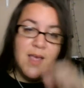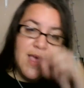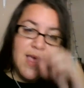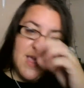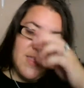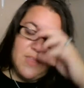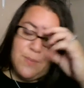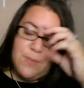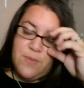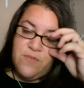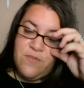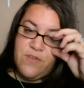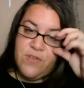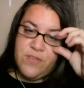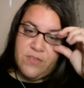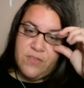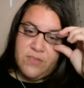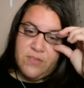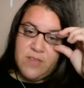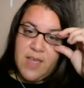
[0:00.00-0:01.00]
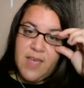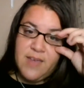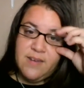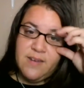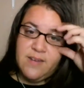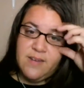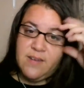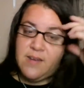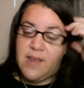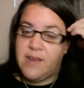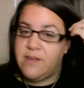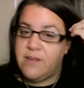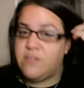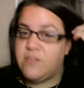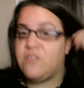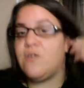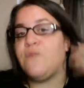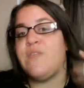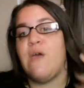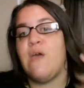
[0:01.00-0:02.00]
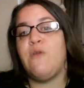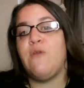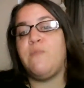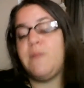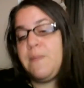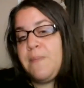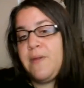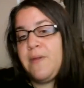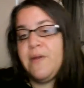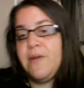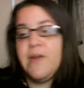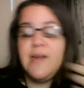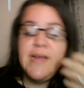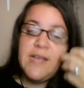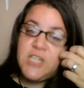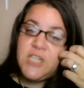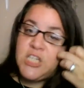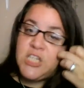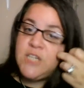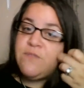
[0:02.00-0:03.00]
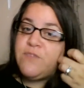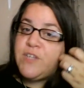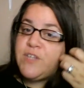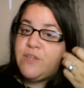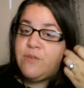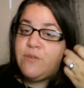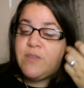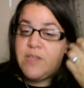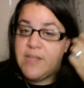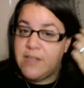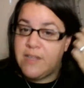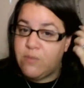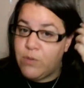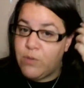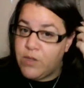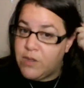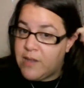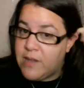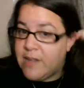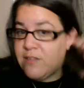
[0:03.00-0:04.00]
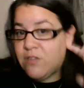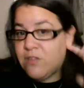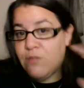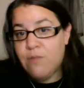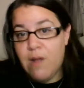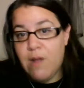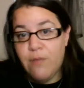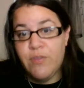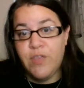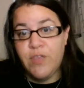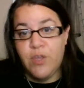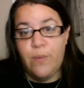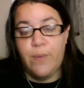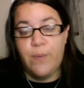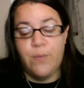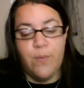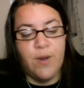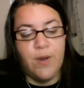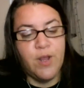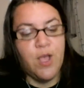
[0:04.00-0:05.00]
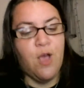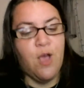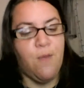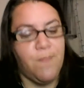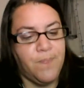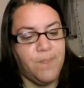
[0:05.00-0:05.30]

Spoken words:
and they prefer the sand, and so if that would be a better connection for you, then that's the route that you would want to go.